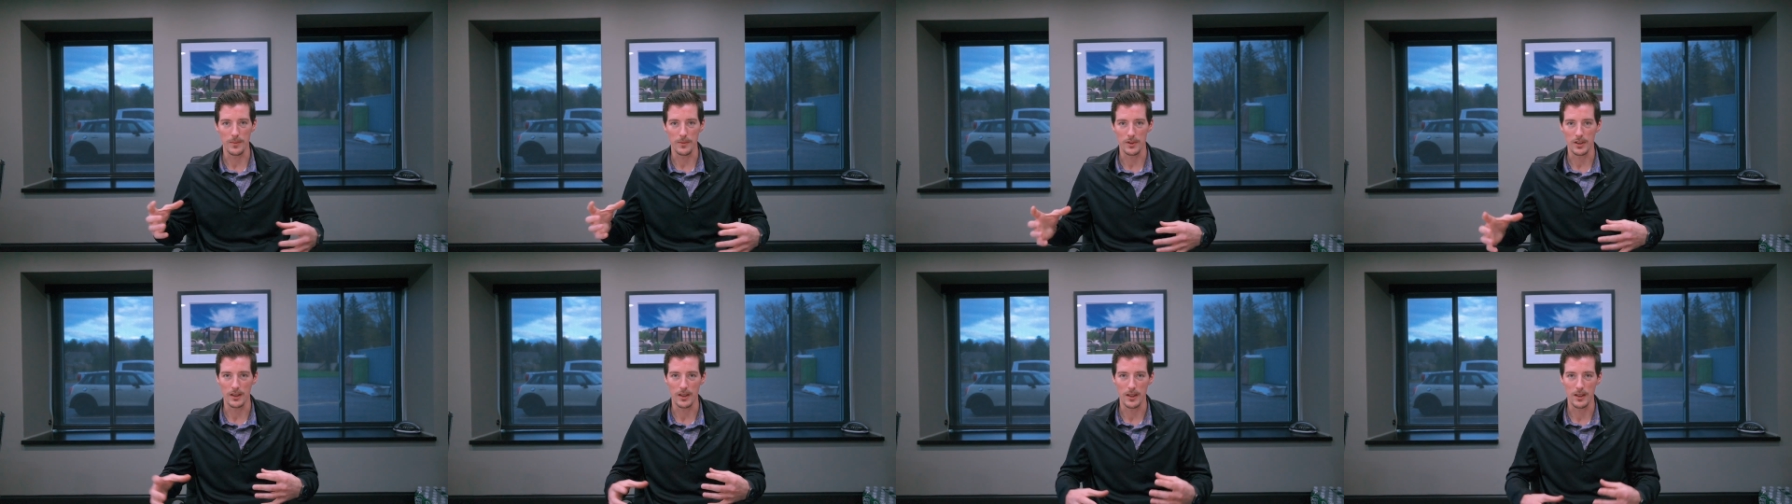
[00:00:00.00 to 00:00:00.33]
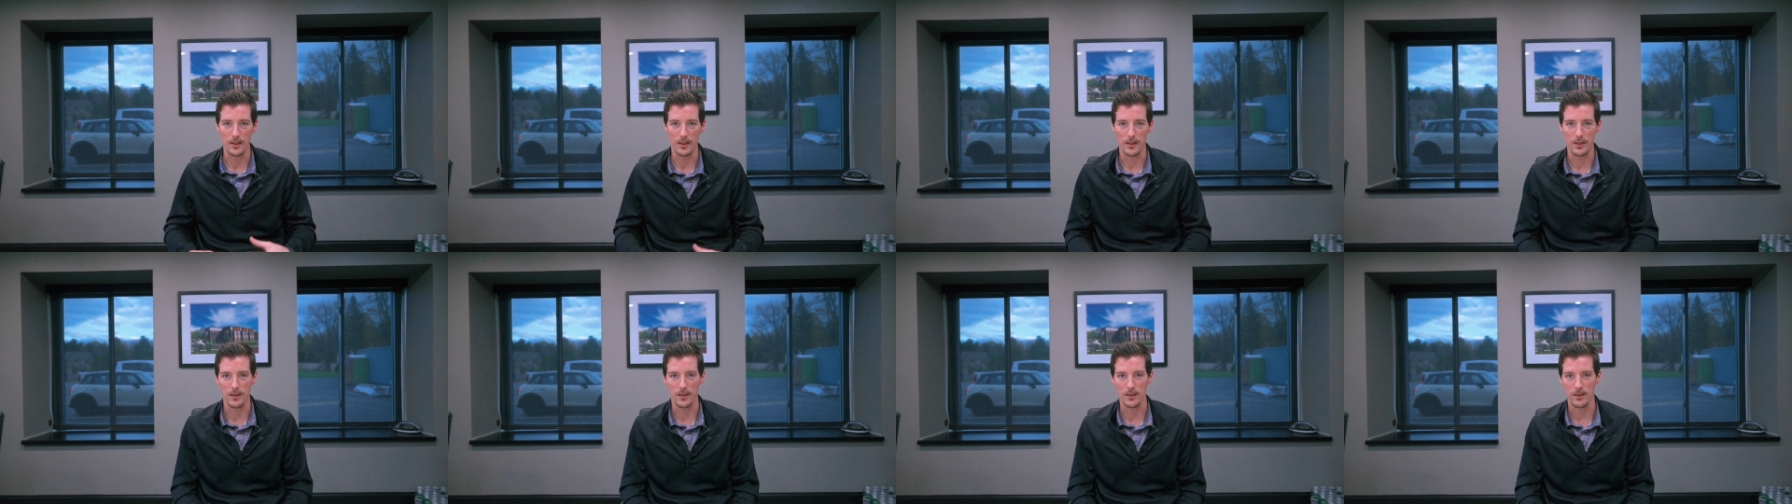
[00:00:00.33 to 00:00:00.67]
to
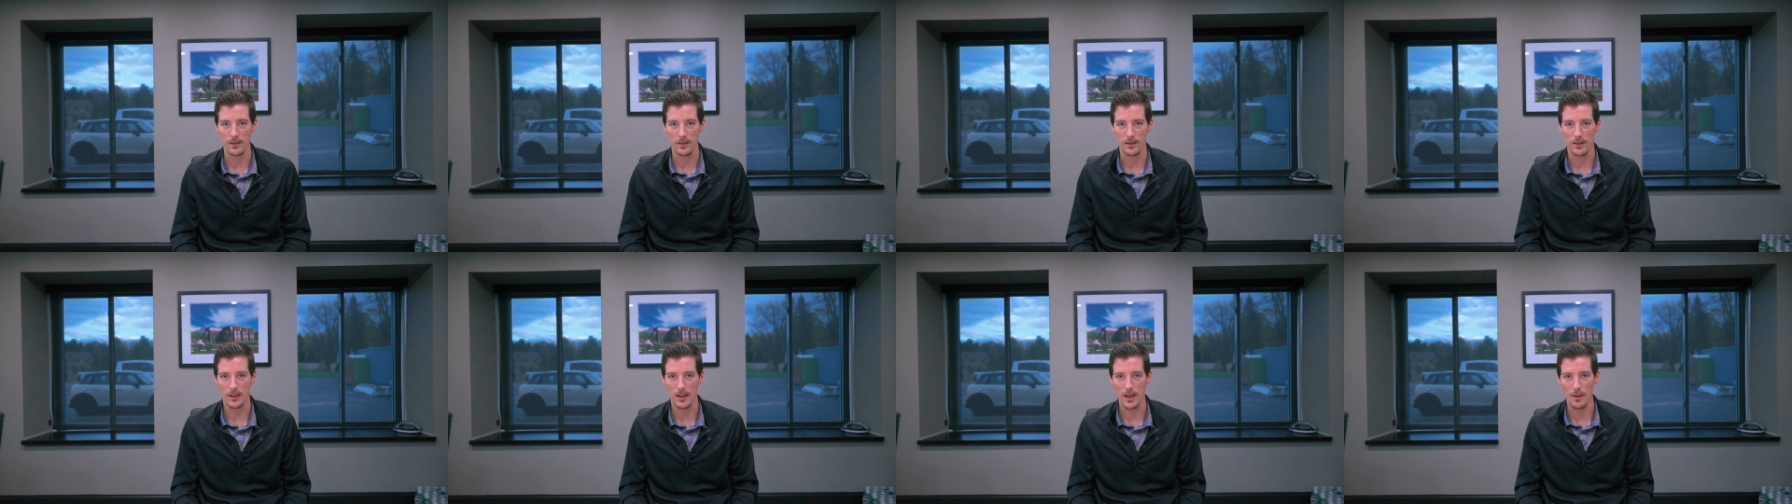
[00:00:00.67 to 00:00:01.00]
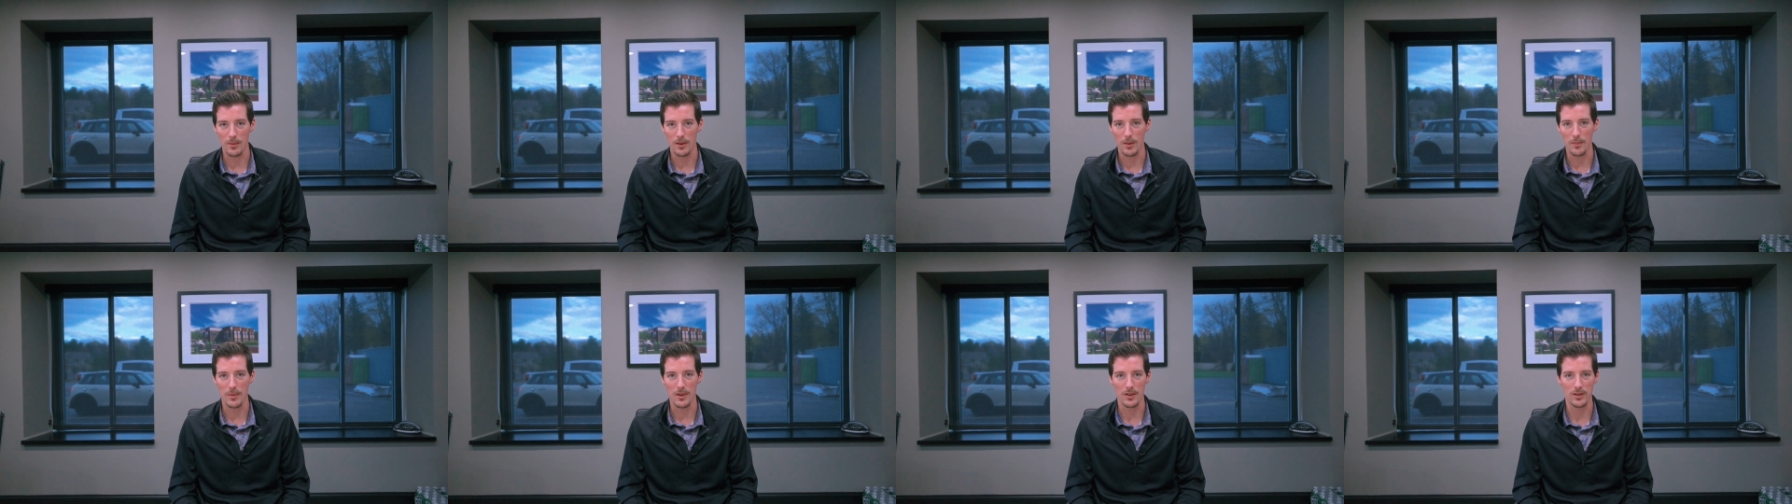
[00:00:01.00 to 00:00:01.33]
keep
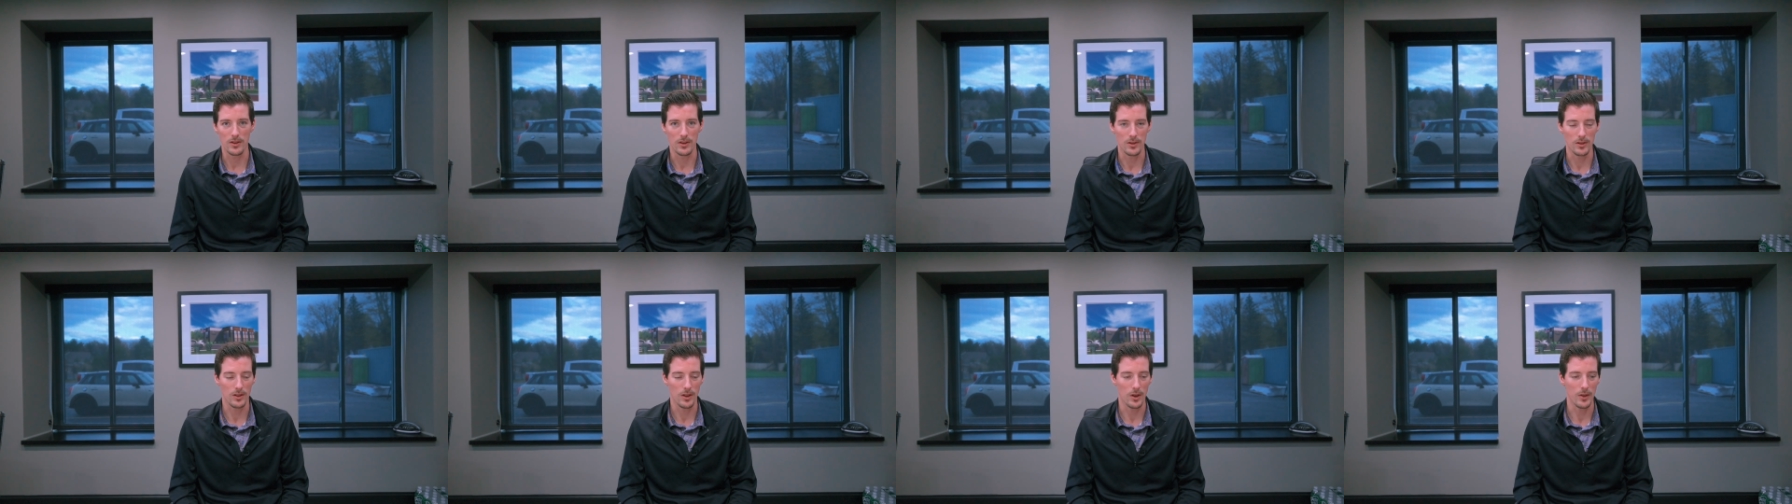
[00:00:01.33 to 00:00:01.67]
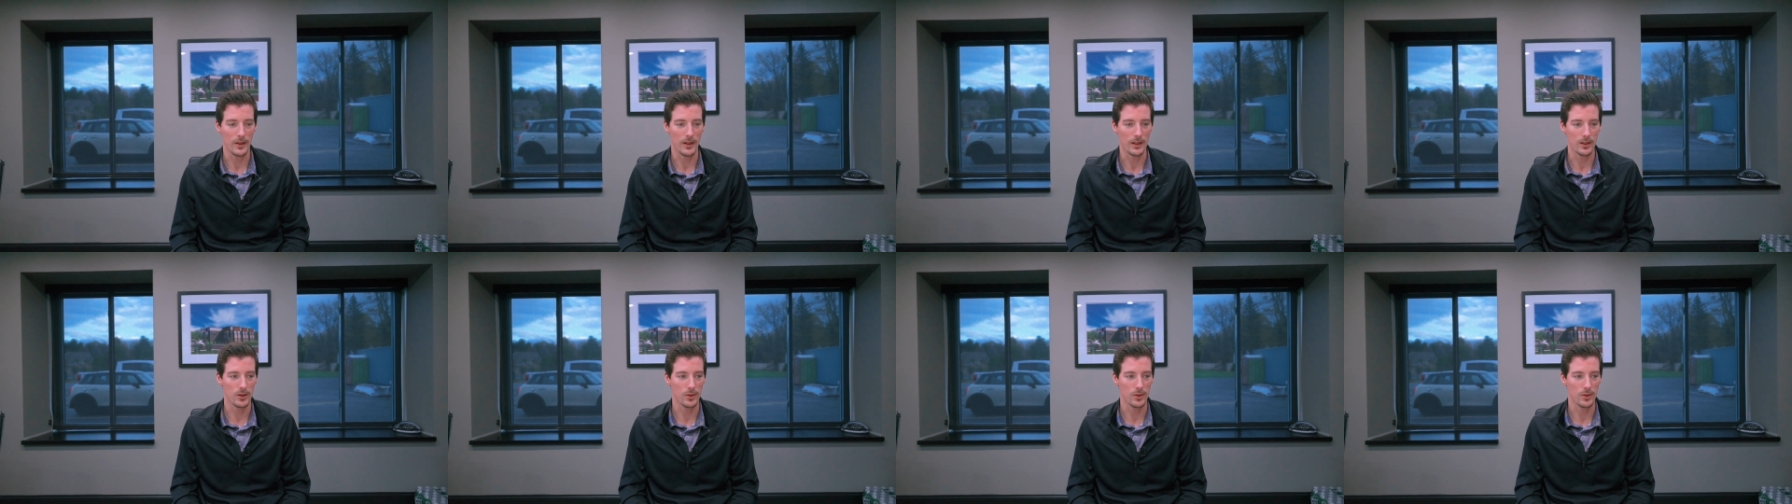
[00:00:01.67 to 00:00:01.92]
the business going.